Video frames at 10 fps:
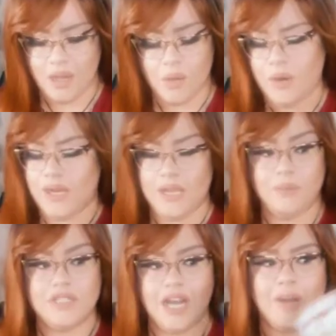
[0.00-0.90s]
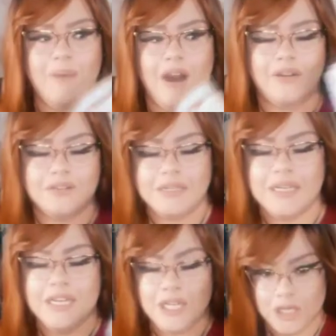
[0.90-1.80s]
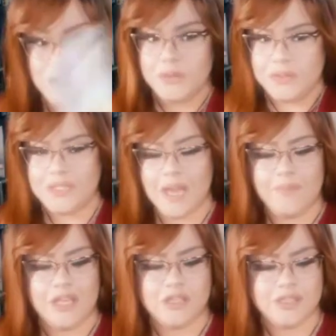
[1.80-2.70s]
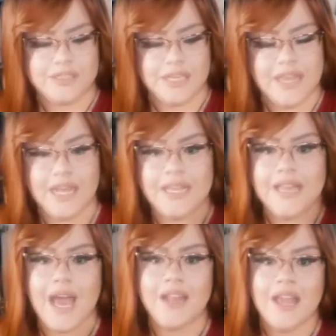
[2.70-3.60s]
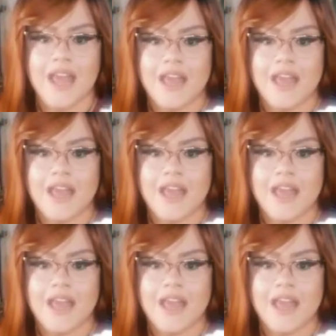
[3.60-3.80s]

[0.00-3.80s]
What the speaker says: or if we talk about you to them, I should have said that like that,